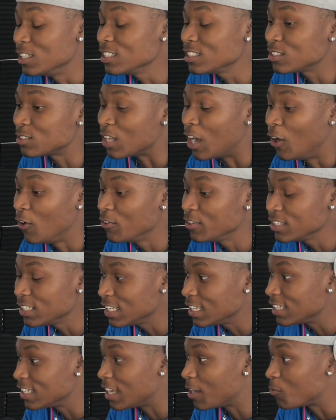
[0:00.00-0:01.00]
is the only
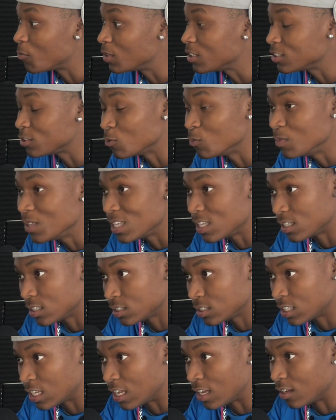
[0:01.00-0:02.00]
thing that went through me in
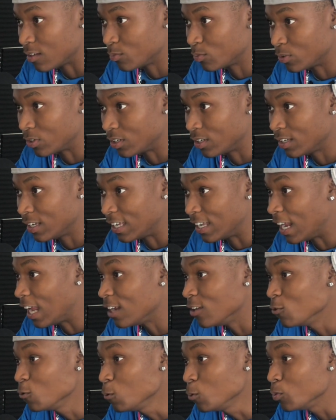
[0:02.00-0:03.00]
his head, bro. And I
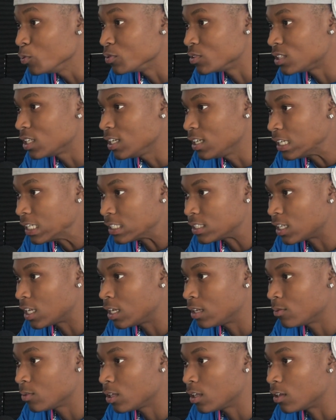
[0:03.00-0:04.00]
knew he was thinking the
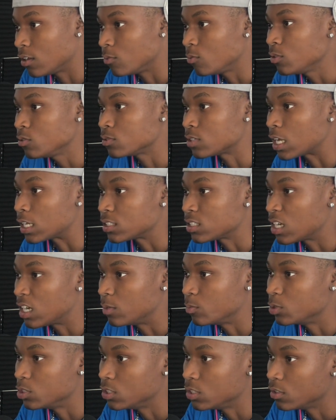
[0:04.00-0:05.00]
same thing. We was like
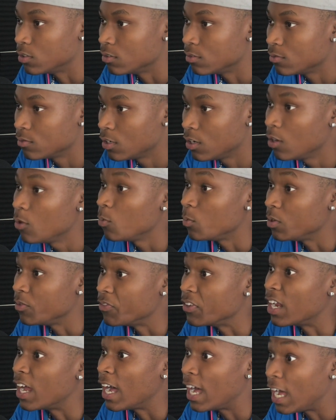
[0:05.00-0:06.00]
Tom and Jerry. We
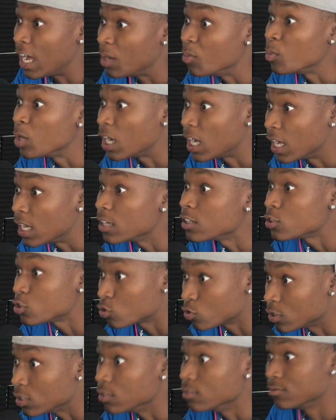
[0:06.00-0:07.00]
finna hide behind the
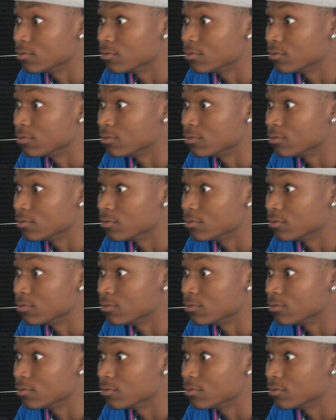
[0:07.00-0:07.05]
tree.